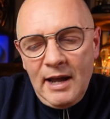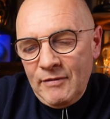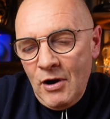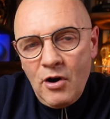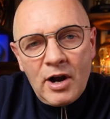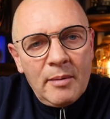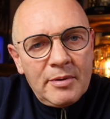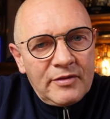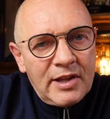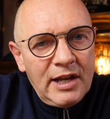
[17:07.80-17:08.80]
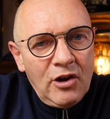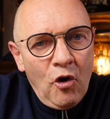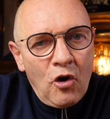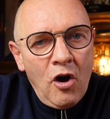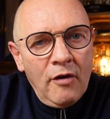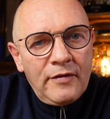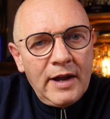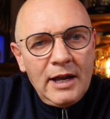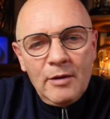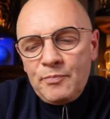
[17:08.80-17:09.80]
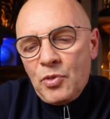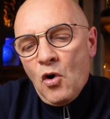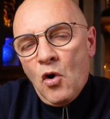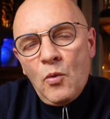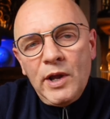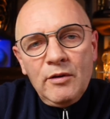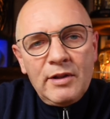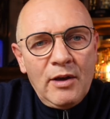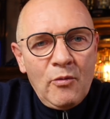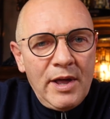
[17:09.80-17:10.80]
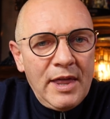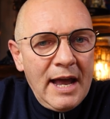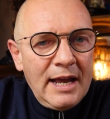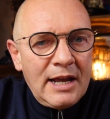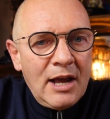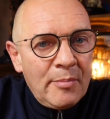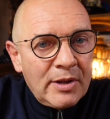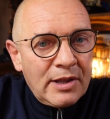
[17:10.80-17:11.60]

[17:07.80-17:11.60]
have a hot cup of tea or coffee, or we use it with a cup of